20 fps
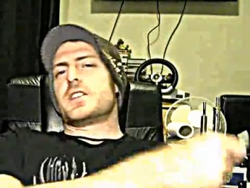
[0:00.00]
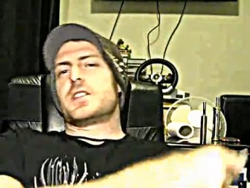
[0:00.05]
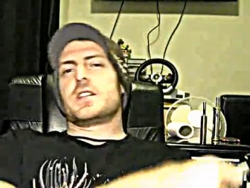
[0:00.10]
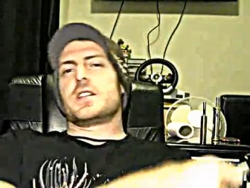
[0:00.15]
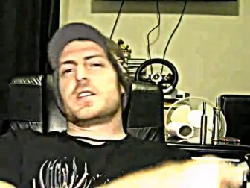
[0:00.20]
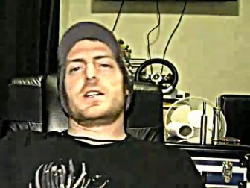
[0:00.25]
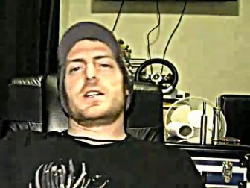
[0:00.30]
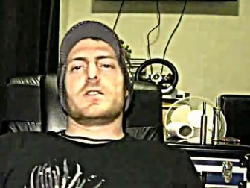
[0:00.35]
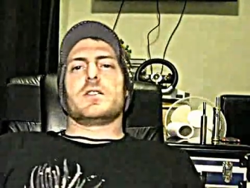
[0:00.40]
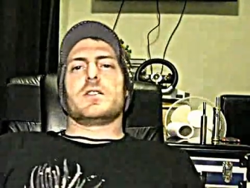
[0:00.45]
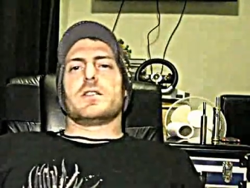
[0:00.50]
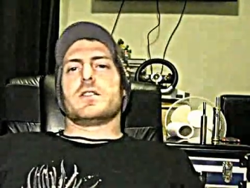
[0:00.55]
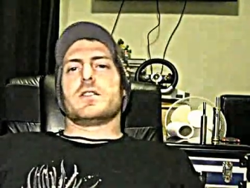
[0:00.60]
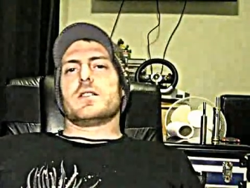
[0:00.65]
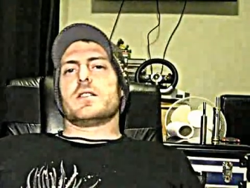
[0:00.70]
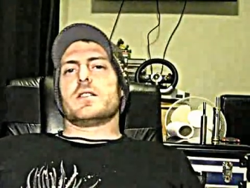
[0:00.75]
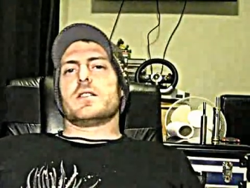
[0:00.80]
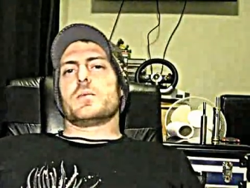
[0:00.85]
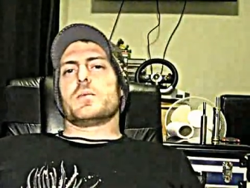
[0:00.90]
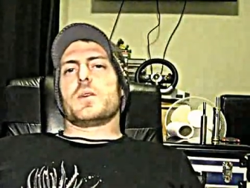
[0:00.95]
go
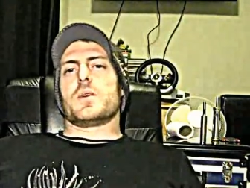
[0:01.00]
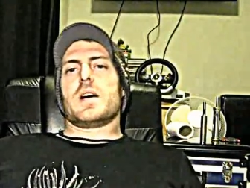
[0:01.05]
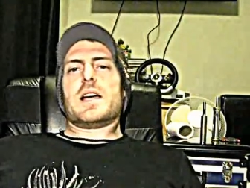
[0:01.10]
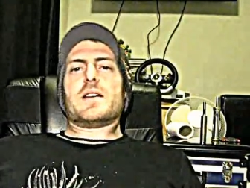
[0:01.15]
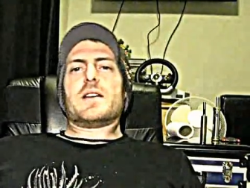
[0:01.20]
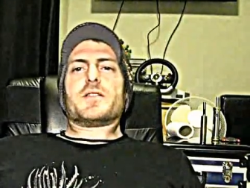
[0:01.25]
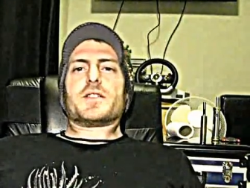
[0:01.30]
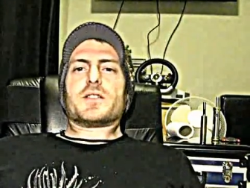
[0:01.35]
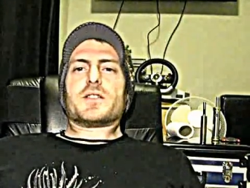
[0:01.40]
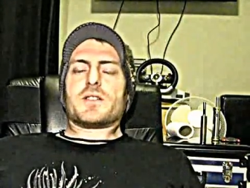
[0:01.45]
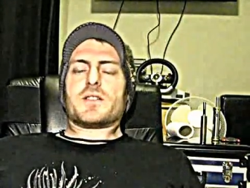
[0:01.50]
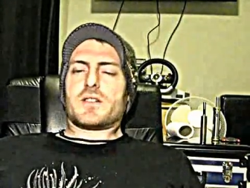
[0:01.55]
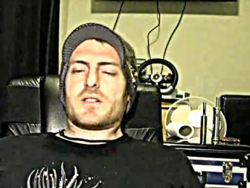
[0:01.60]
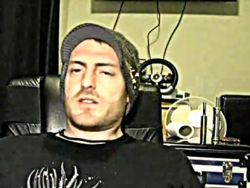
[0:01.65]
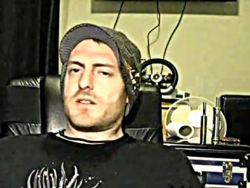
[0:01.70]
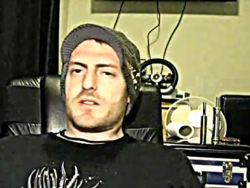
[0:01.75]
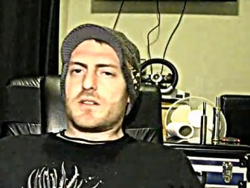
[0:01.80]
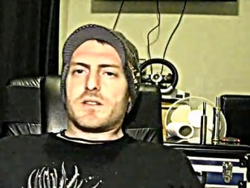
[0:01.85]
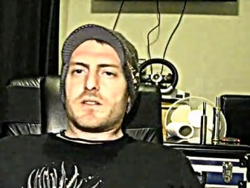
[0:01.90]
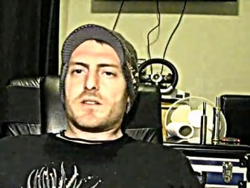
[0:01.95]
fishing or
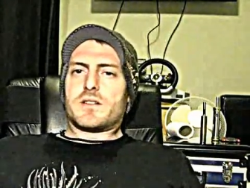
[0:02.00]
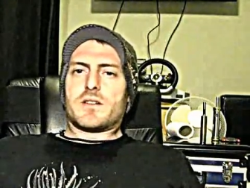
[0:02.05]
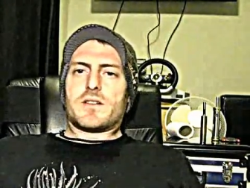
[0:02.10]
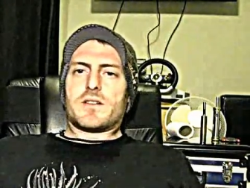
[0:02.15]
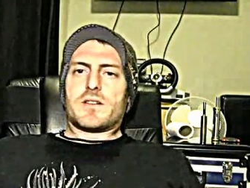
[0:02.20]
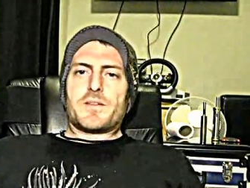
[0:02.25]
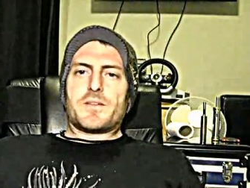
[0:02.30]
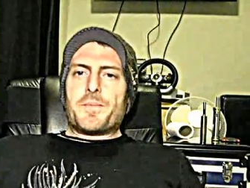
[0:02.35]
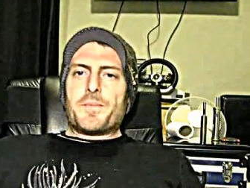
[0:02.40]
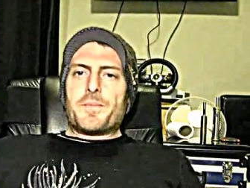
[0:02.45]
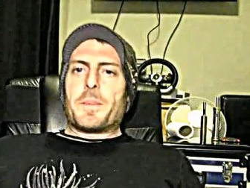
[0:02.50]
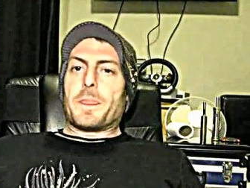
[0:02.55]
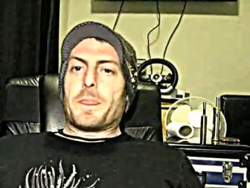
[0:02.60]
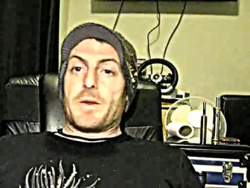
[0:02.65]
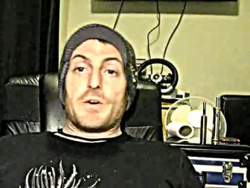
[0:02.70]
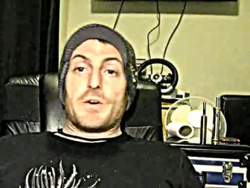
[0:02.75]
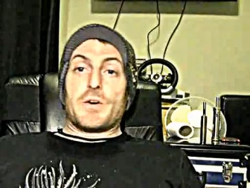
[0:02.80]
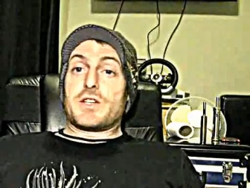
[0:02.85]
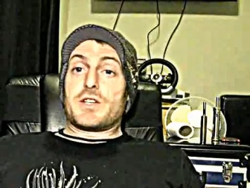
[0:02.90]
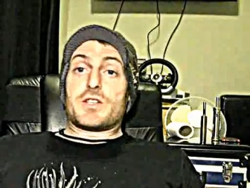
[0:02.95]
whatever, or, you know,
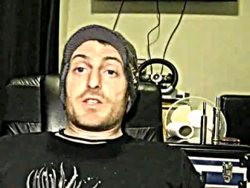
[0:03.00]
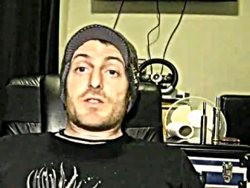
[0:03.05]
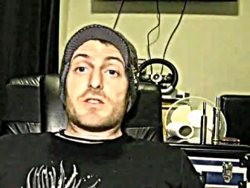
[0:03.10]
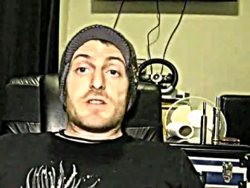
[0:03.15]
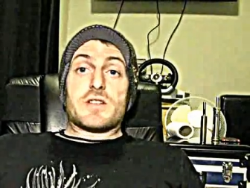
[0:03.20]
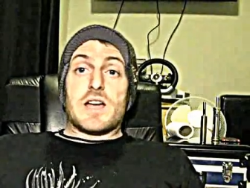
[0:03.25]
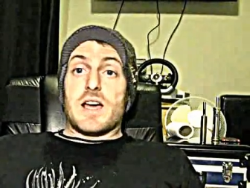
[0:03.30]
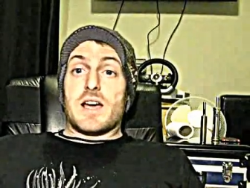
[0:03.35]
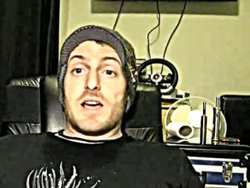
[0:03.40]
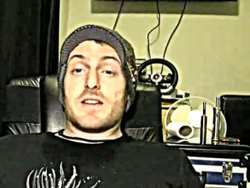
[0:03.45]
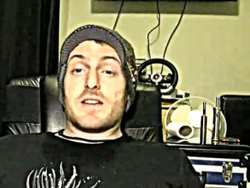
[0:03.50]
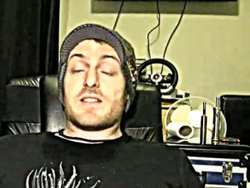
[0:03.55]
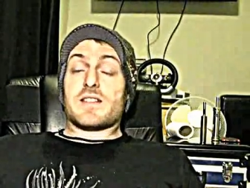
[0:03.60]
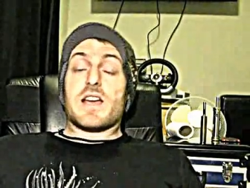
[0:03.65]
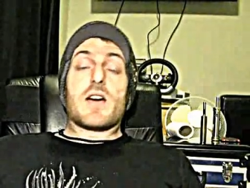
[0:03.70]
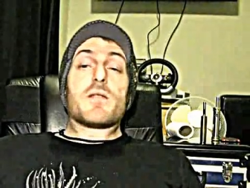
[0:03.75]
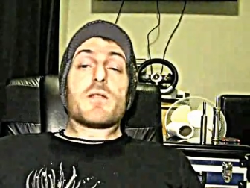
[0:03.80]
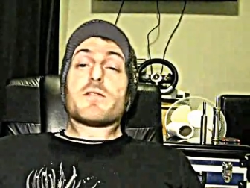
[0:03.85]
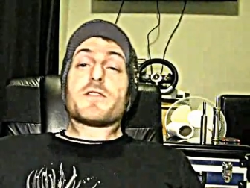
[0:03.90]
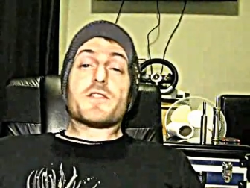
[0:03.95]
or you just
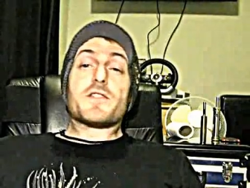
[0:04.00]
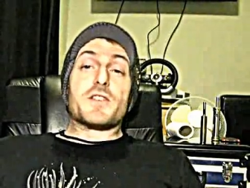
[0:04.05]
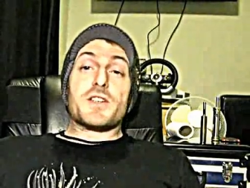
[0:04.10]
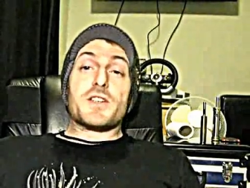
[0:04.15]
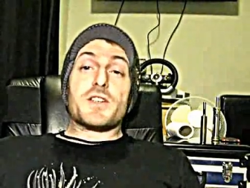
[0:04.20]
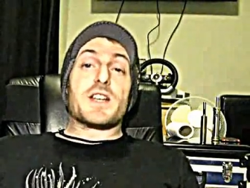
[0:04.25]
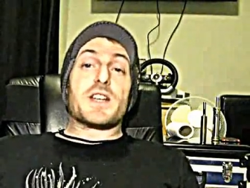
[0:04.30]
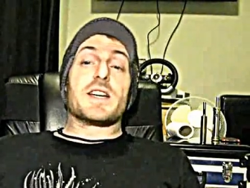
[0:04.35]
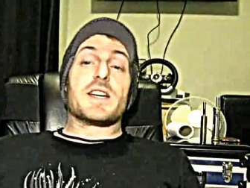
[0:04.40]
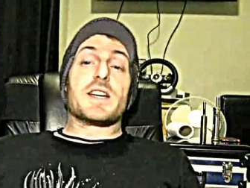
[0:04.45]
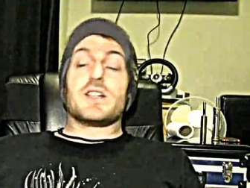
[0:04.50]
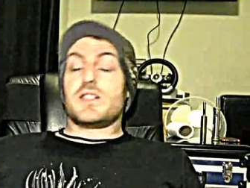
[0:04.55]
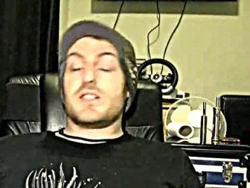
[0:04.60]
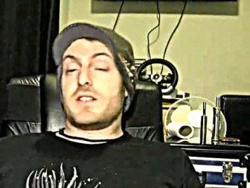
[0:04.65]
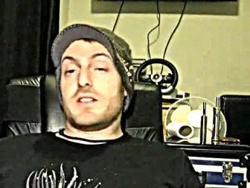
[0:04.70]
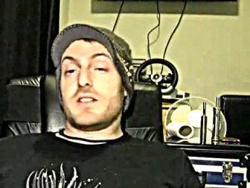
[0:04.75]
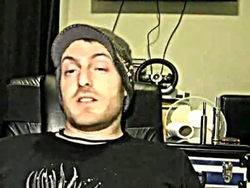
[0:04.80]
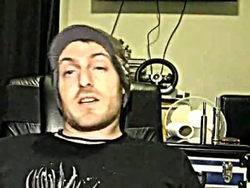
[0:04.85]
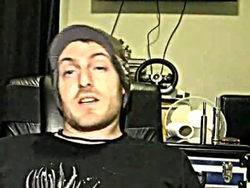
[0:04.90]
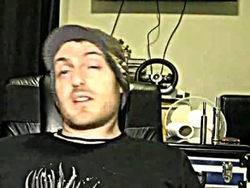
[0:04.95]
out of town for a
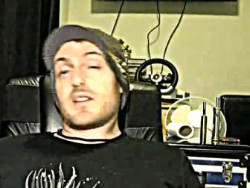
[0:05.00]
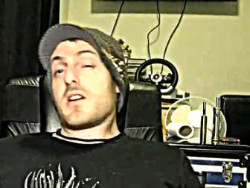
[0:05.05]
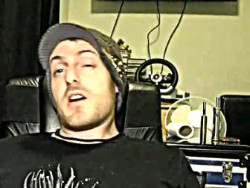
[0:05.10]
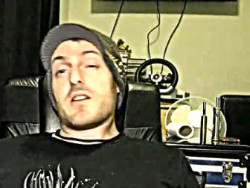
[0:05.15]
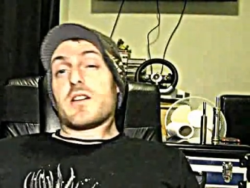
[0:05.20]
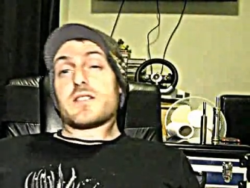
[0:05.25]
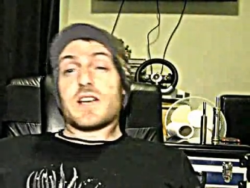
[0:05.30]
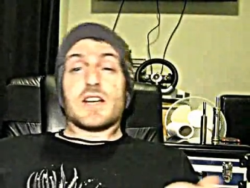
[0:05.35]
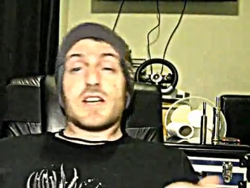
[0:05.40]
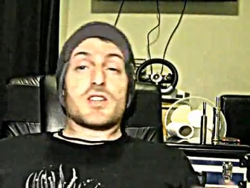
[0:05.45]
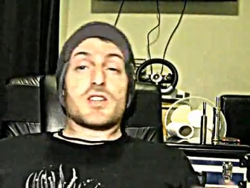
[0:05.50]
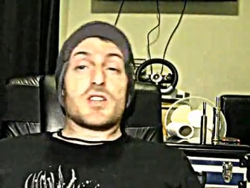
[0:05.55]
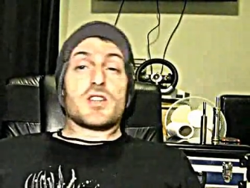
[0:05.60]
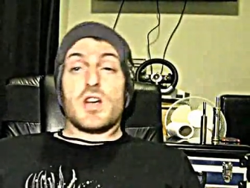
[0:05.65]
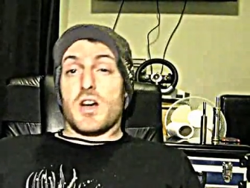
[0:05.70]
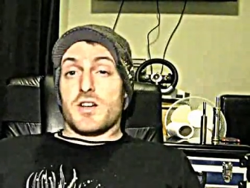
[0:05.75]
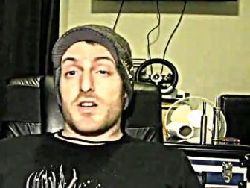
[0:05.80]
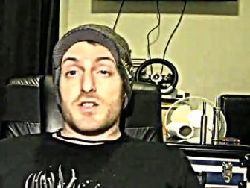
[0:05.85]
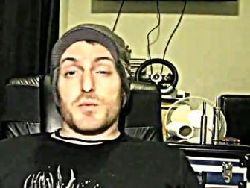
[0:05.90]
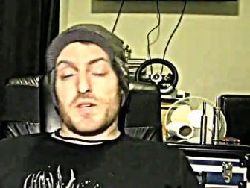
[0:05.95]
day and you can't
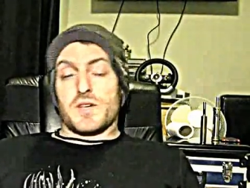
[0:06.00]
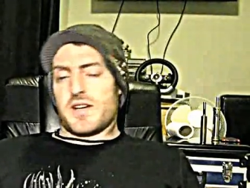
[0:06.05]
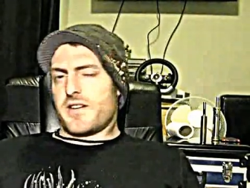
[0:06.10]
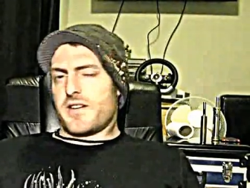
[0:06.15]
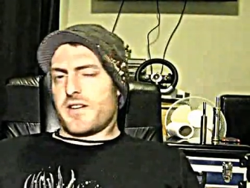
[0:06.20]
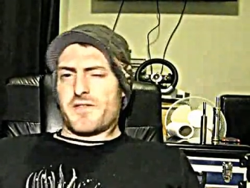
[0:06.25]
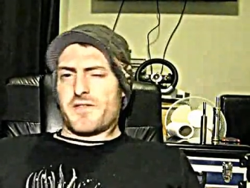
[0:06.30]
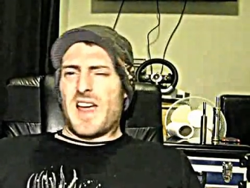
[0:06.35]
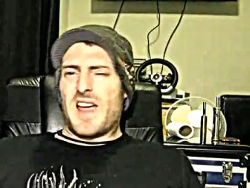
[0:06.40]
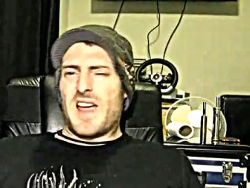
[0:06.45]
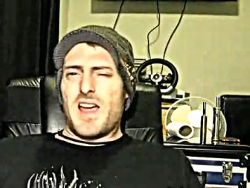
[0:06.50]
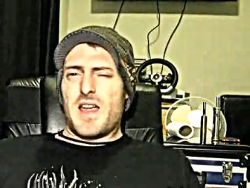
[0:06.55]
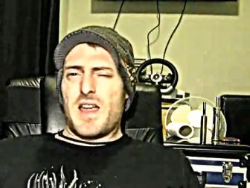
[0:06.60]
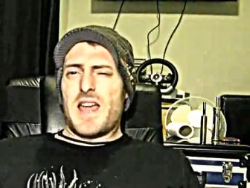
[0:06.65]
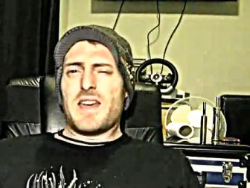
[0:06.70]
take a charger with you.